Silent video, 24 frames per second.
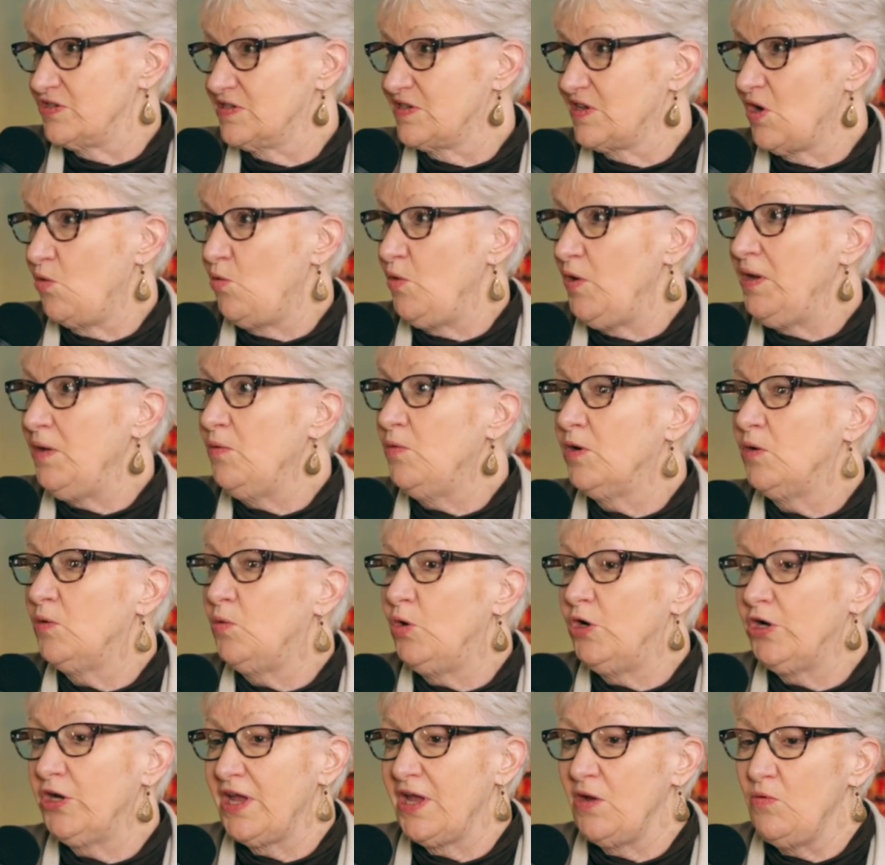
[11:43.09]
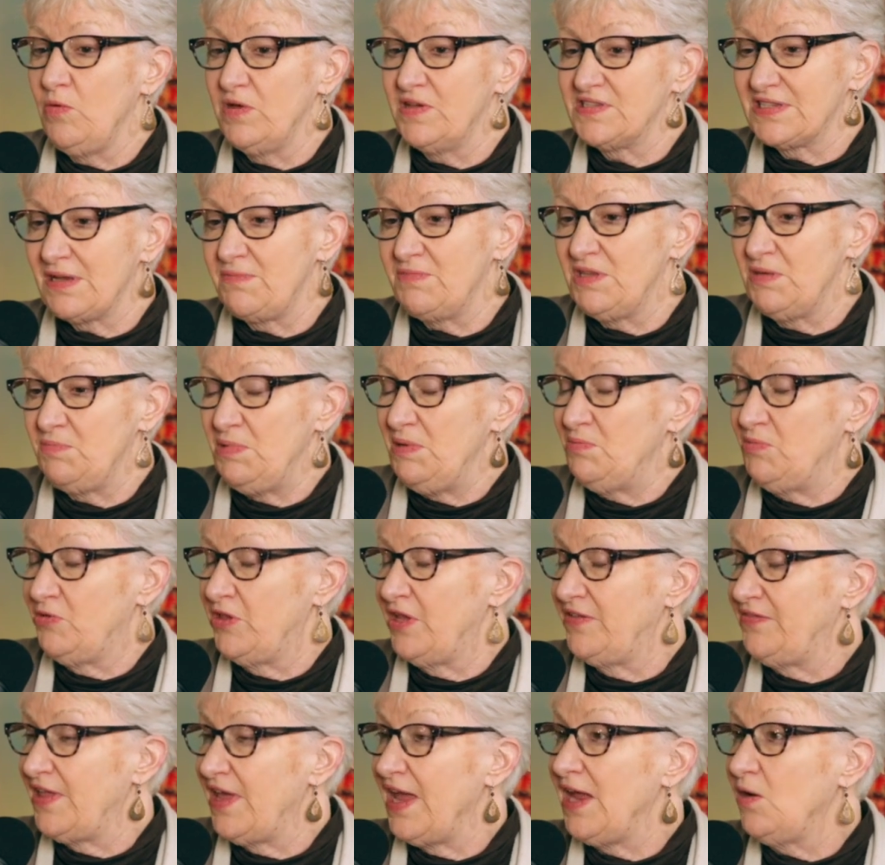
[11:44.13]
So we were working with some of the people
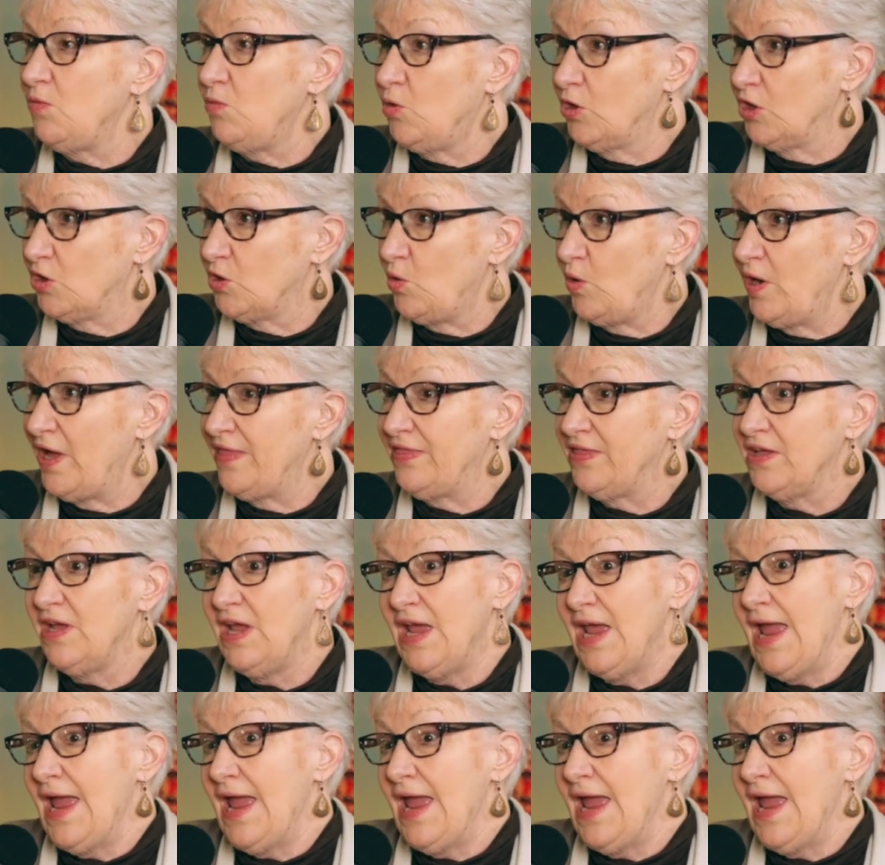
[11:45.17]
that they work with,